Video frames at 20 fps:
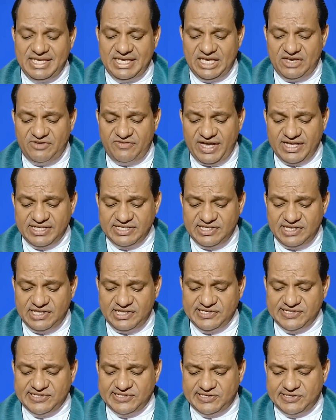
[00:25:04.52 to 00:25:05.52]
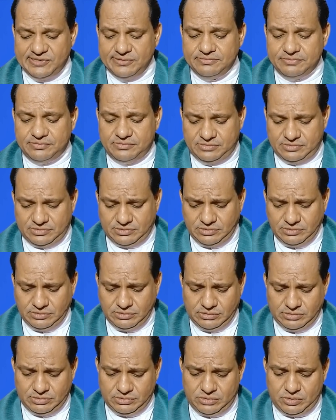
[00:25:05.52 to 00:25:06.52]
evangelist
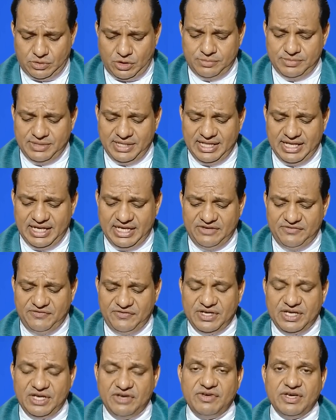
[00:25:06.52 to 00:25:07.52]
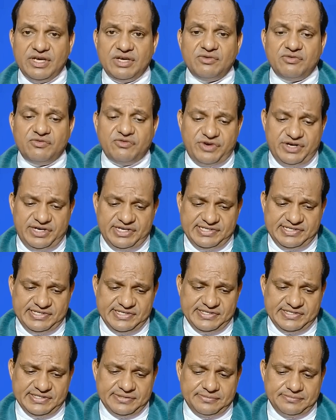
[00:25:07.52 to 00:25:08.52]
of the life-giving
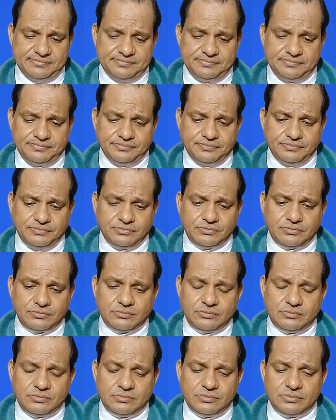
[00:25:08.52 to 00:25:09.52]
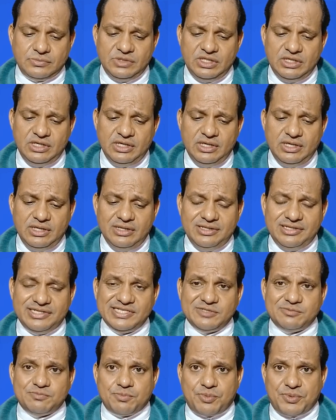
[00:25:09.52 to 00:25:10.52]
verses. Let
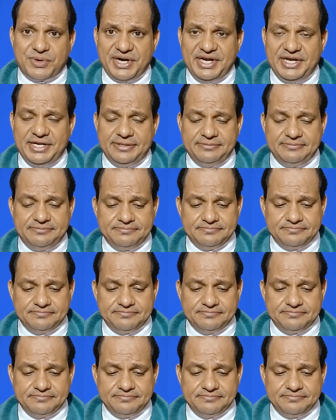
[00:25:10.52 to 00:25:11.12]
us pray.